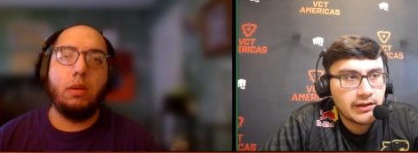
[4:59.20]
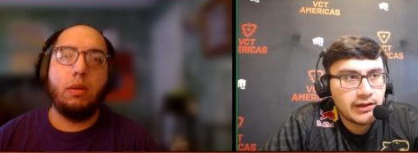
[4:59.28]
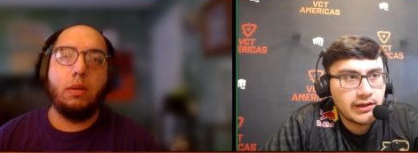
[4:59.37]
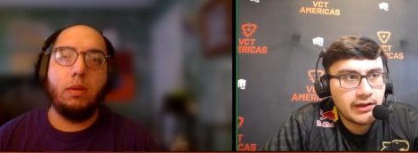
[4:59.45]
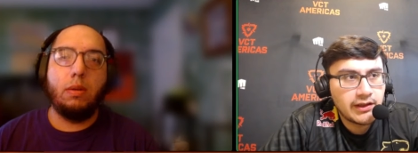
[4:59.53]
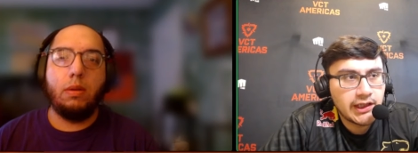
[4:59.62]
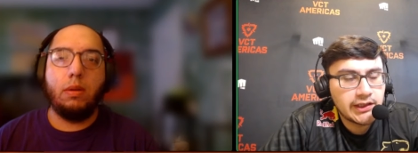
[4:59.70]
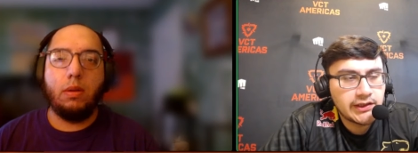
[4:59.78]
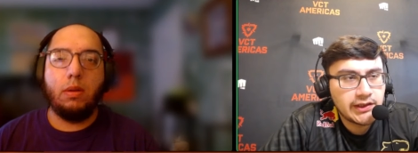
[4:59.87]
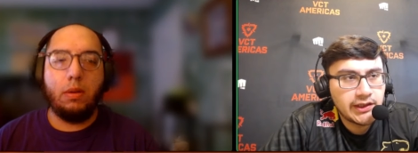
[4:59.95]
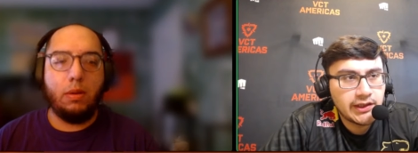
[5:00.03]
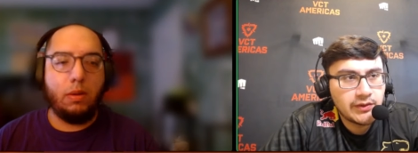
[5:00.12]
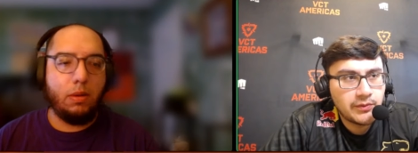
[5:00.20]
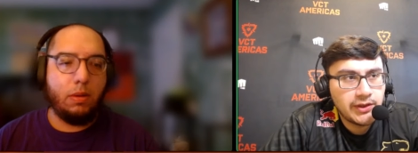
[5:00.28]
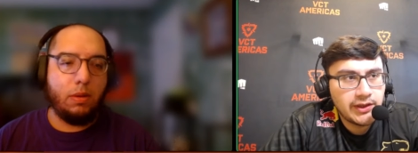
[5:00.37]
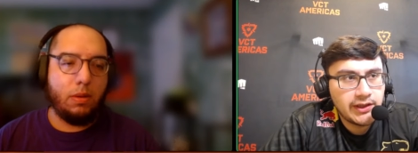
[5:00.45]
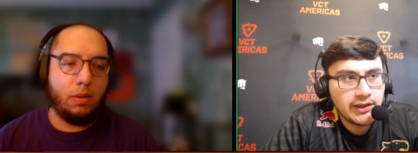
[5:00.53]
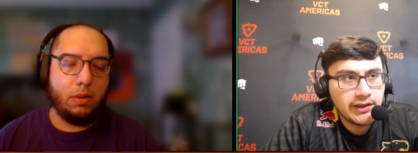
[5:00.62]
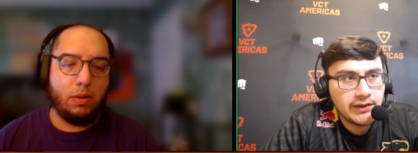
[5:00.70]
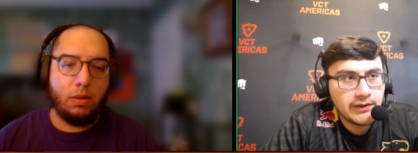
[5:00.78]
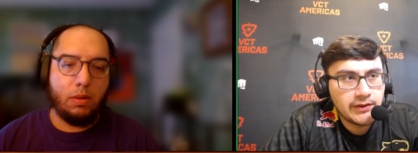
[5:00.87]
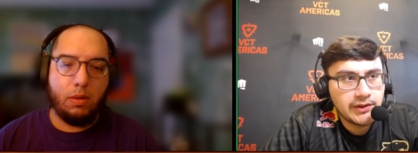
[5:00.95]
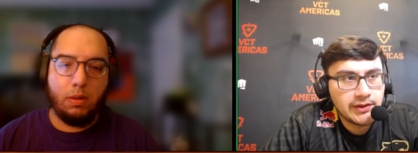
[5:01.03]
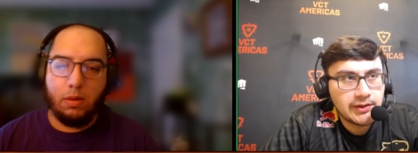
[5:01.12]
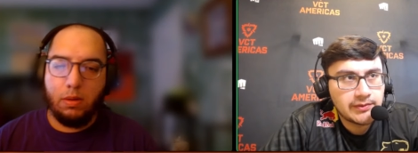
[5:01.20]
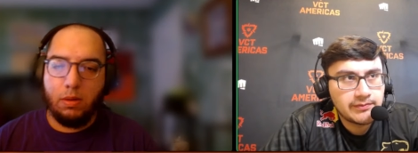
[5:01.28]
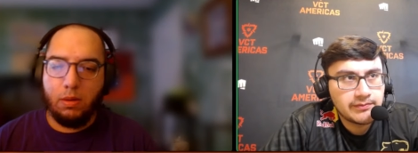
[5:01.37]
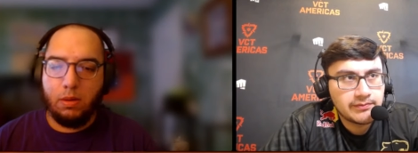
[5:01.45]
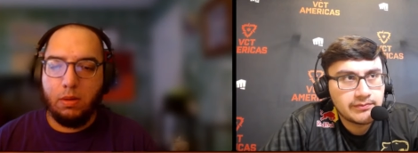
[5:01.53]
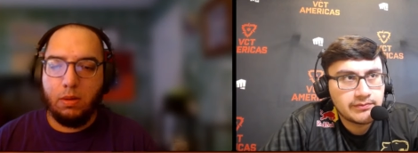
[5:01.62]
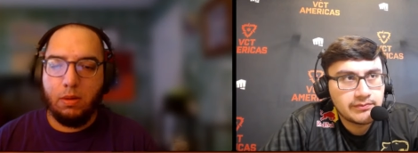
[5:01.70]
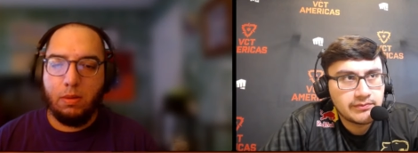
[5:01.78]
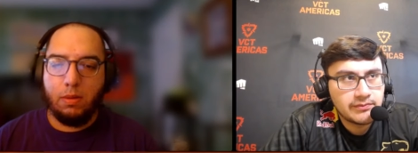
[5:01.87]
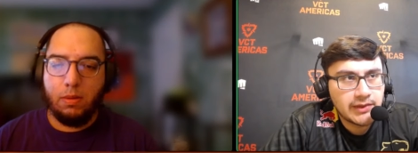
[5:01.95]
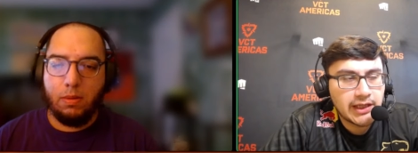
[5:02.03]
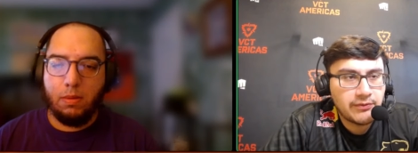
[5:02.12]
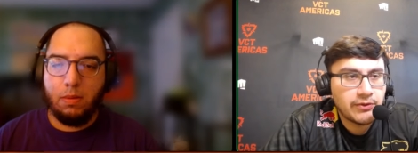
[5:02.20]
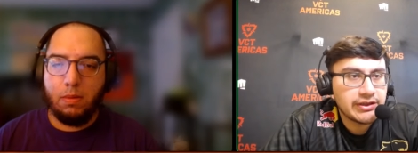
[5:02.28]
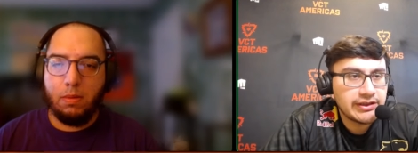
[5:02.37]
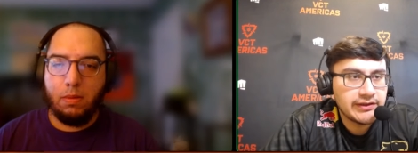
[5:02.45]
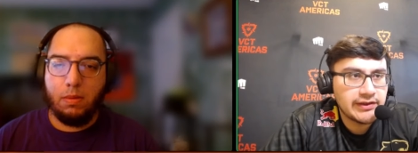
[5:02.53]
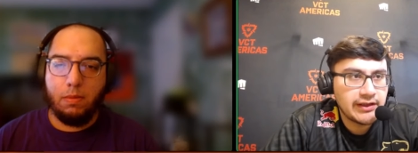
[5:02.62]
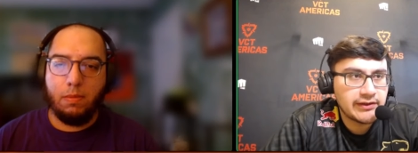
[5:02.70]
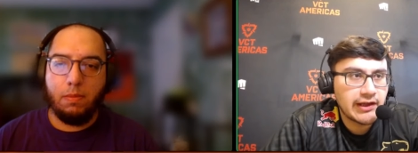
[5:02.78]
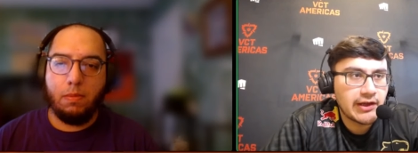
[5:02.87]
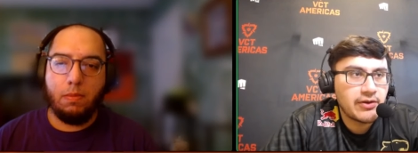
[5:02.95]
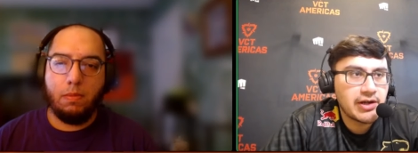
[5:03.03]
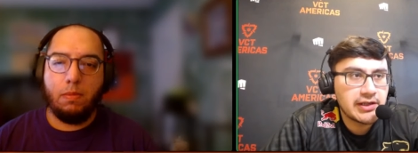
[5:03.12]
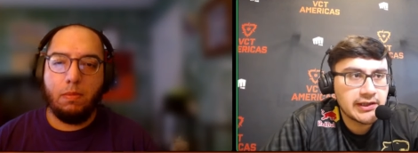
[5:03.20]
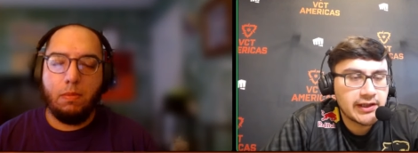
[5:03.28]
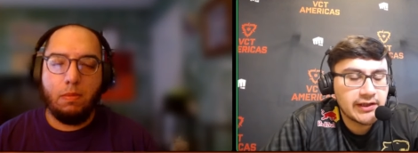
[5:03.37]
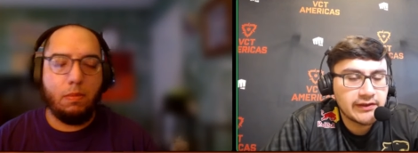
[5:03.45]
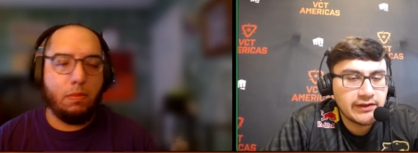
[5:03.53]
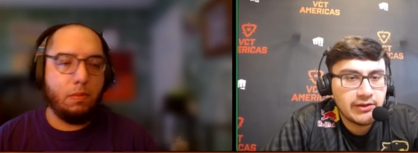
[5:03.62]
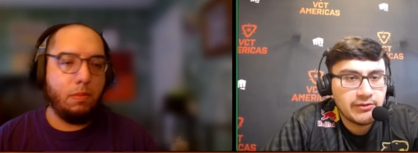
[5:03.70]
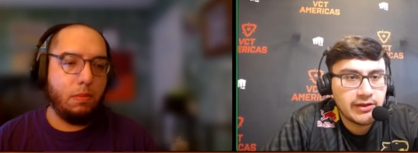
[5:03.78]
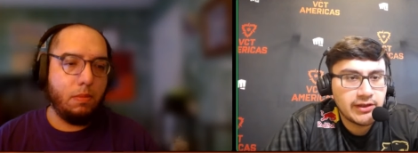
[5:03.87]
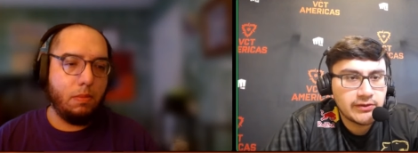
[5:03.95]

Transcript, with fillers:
Speaker 1: I think we, like for this second game that I see, we